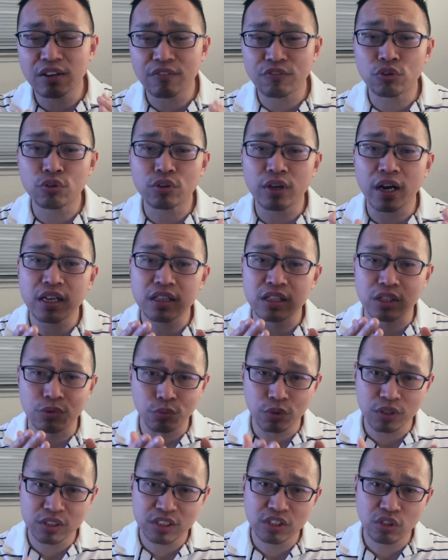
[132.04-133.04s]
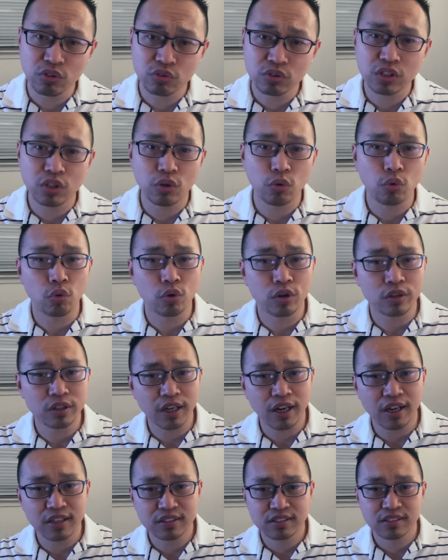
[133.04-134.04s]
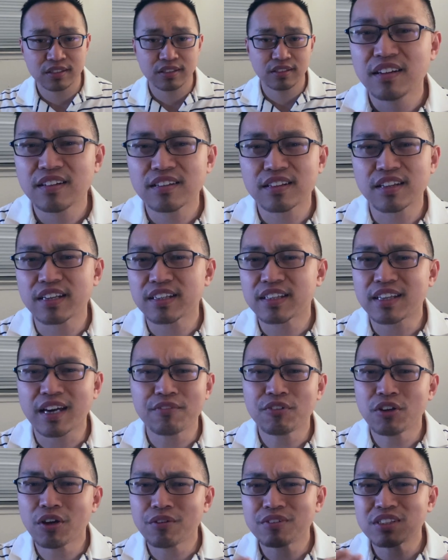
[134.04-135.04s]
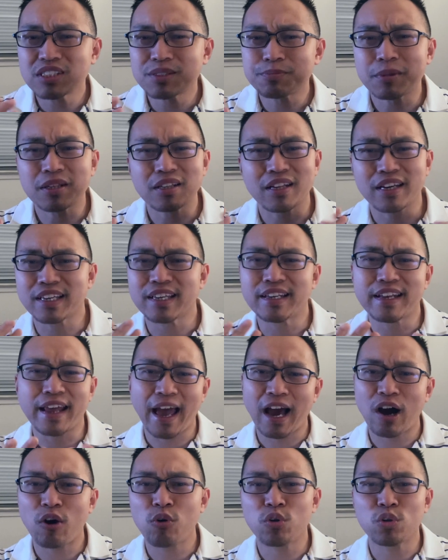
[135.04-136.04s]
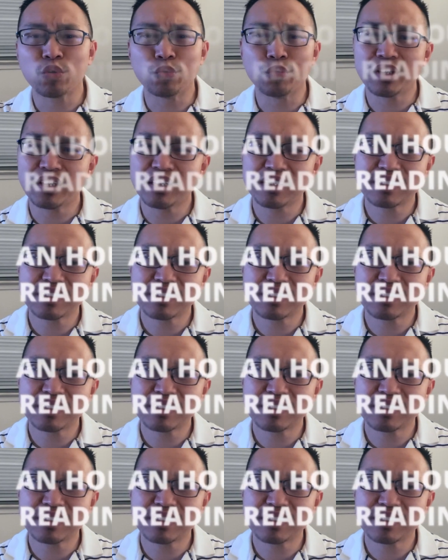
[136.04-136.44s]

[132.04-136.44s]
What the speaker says: if you got the result or not. Like, have you ever spent like an hour reading